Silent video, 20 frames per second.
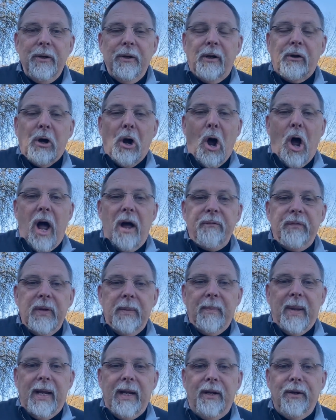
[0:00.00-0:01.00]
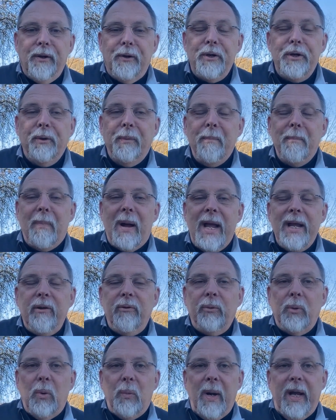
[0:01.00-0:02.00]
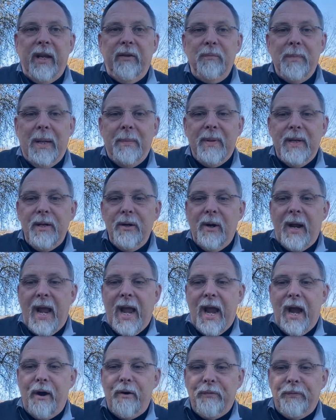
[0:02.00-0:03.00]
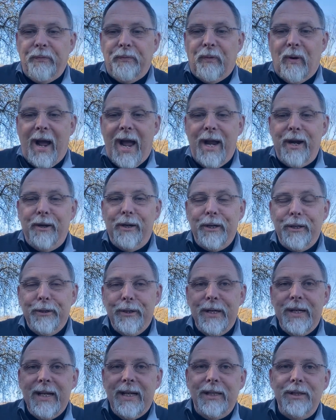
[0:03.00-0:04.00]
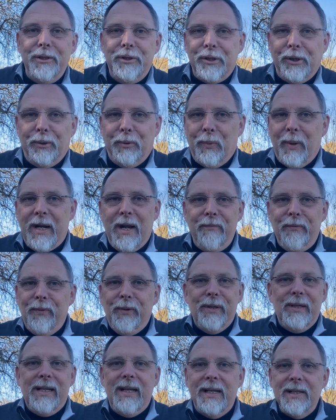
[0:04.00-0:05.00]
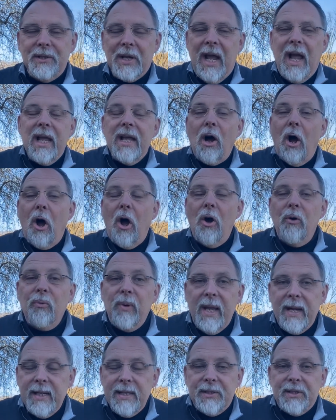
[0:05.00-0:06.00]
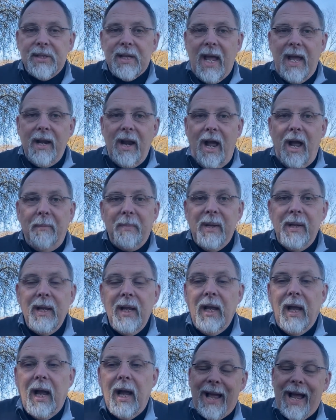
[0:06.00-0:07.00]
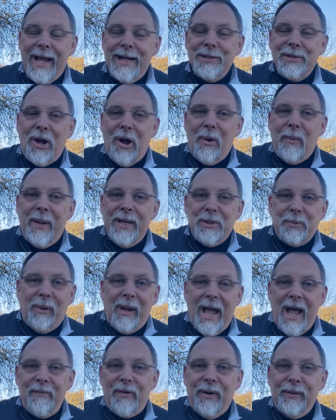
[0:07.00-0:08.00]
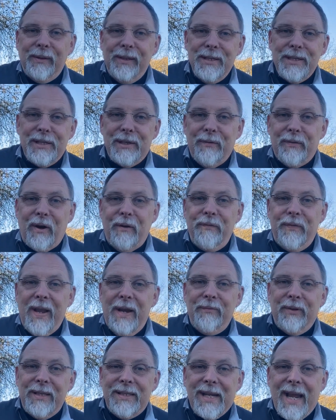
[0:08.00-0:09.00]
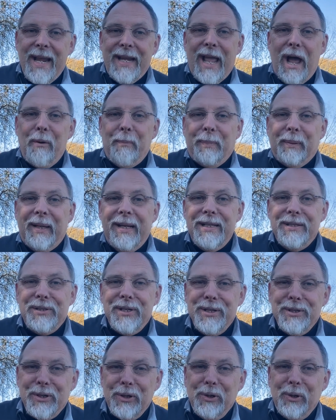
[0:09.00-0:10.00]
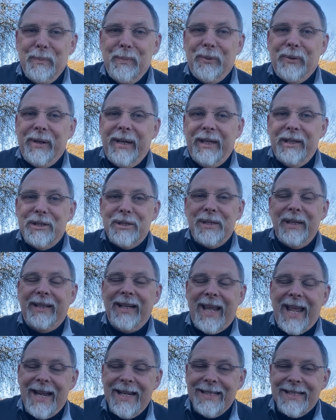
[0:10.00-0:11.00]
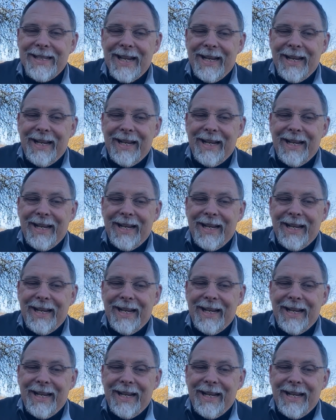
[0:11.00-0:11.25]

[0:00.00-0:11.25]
coffee maker, your microwave, maybe your air fryer, your Ninja, whatever it is, already set up. As always, we'll have our list of our favorite takeout places, Uber Eats, in case